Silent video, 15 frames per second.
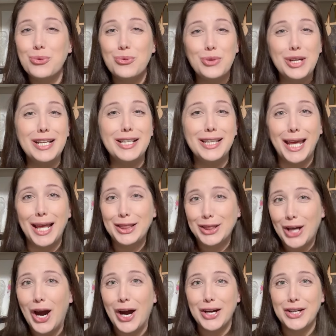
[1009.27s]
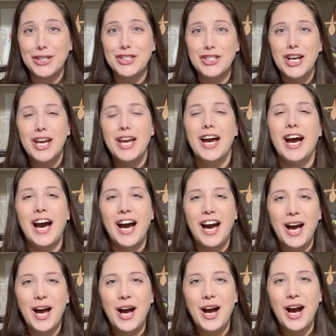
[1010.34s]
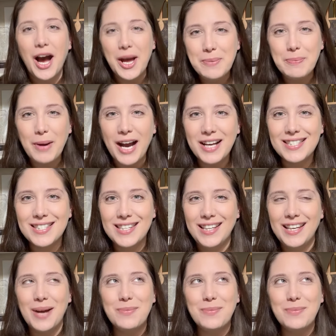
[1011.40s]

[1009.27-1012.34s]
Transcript: really large unboxing.